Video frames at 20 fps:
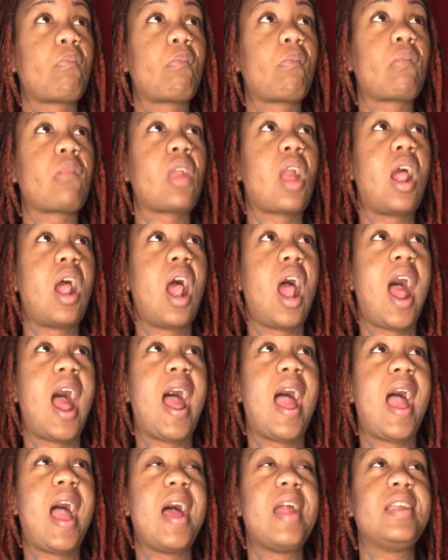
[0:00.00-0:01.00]
had
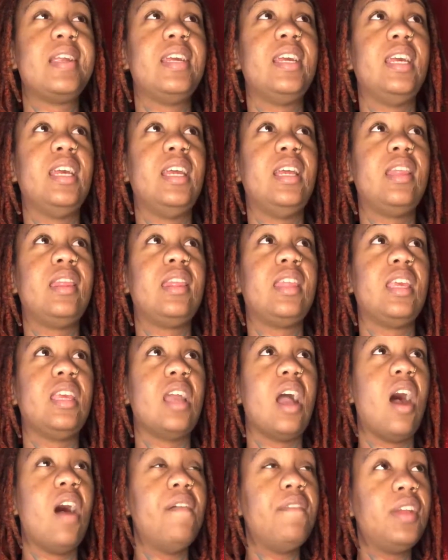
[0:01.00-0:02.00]
it in the
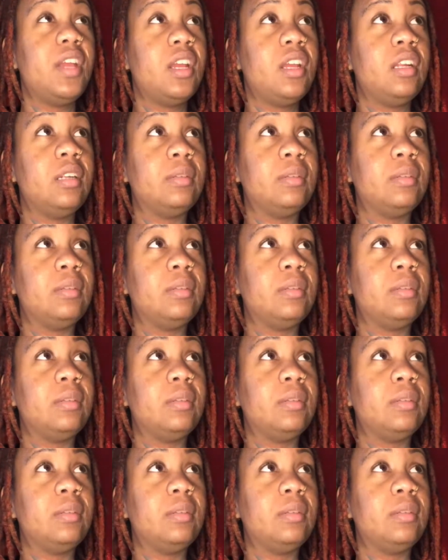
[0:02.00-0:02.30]
oven